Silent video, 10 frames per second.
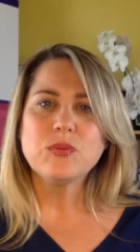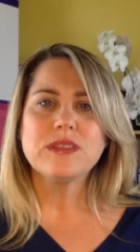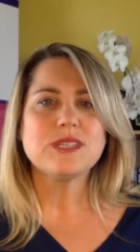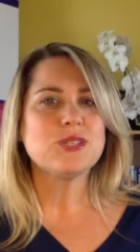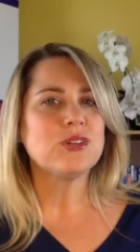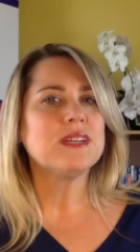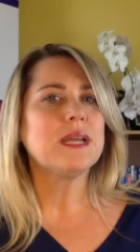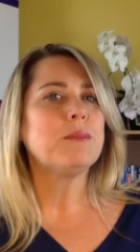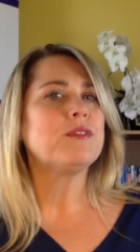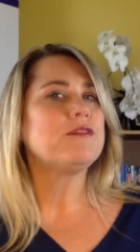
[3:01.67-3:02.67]
with a certain
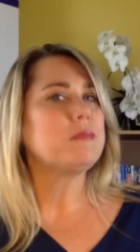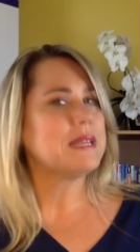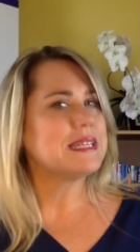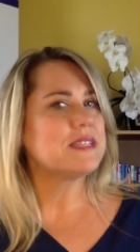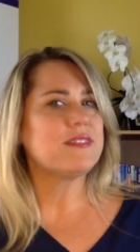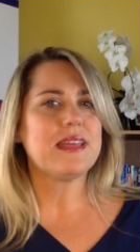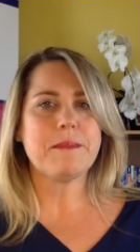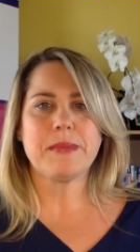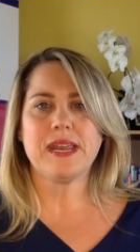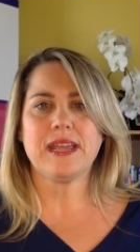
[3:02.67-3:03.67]
number of minutes for
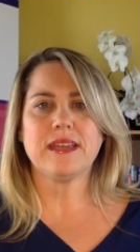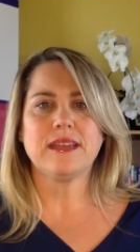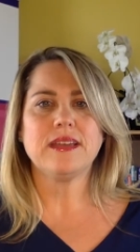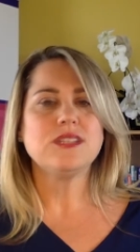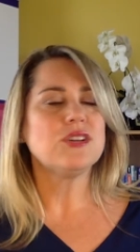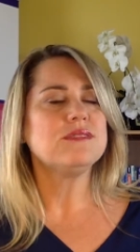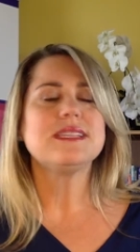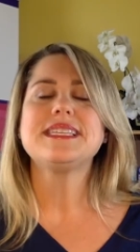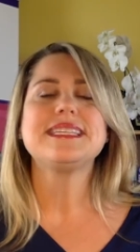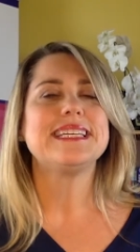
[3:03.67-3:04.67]
that meeting. Don't
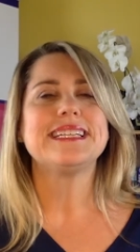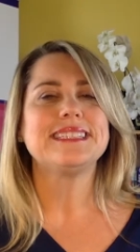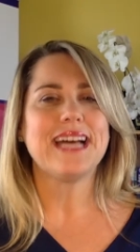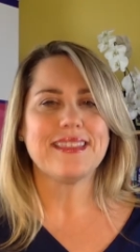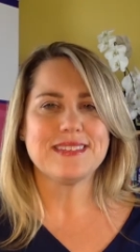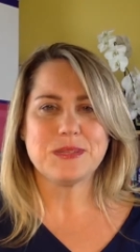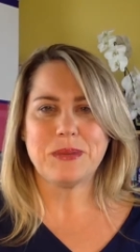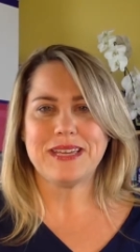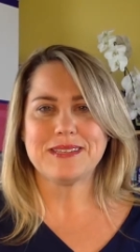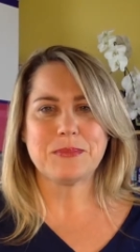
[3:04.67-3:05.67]
steal other
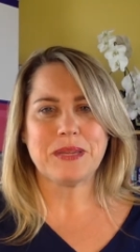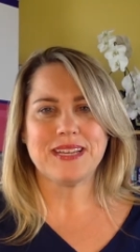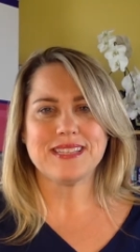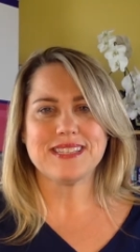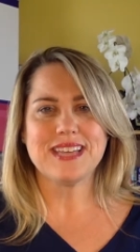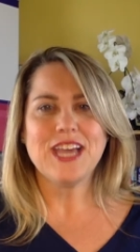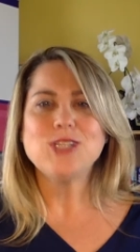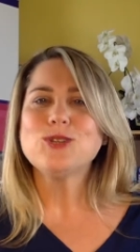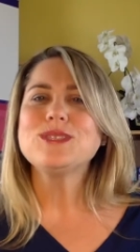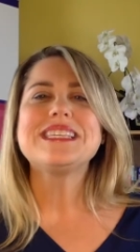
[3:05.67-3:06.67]
speakers' minutes.
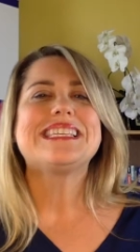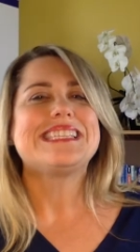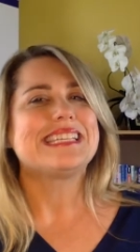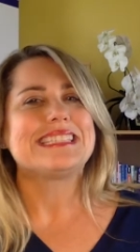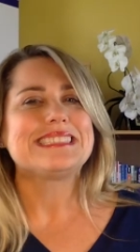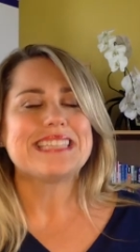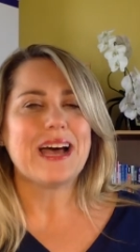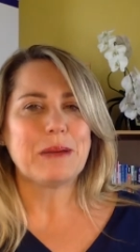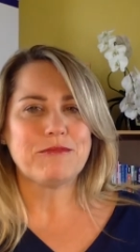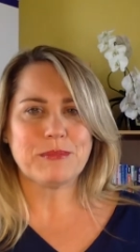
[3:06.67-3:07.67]
Don't steal
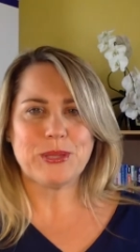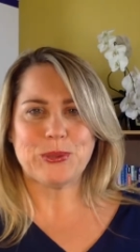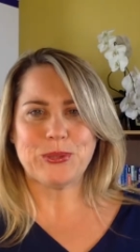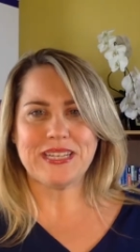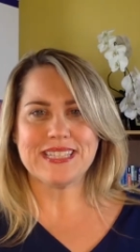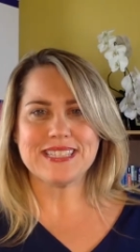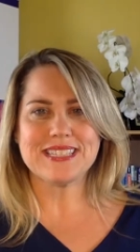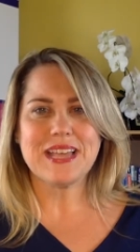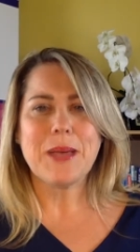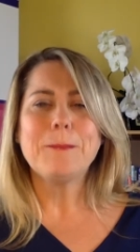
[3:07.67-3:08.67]
time from the
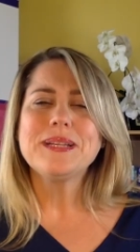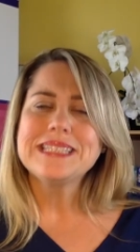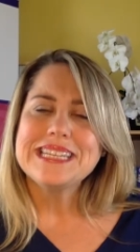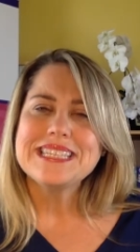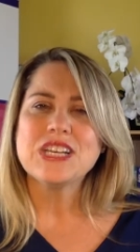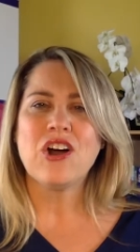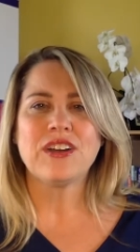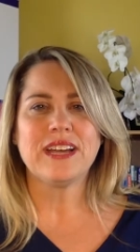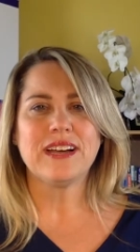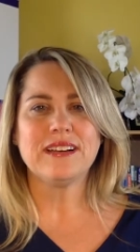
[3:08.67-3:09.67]
audience. Please
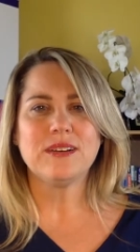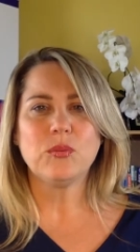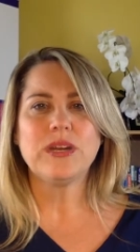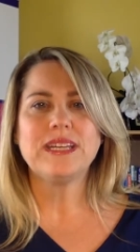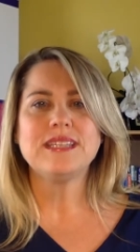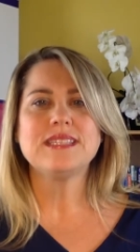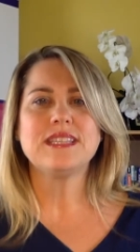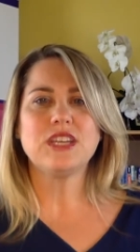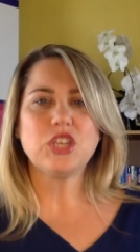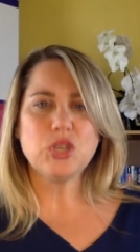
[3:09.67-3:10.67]
honor what it is
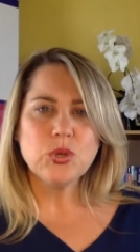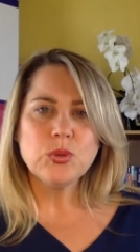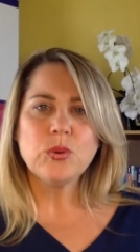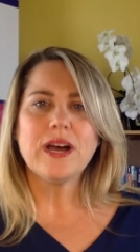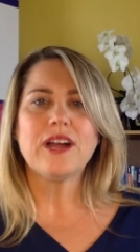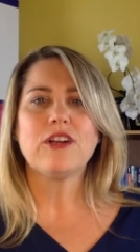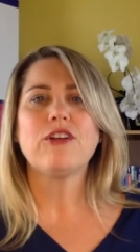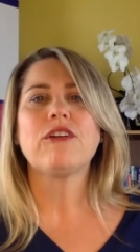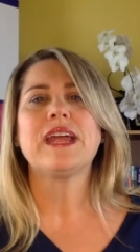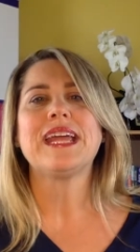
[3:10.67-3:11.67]
that you are
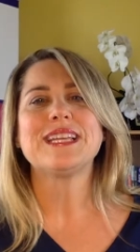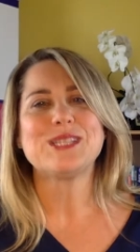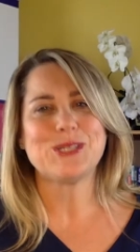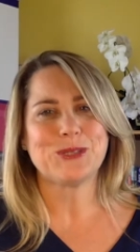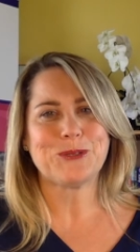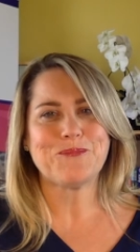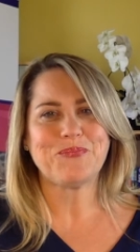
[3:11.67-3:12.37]
agreeing to do.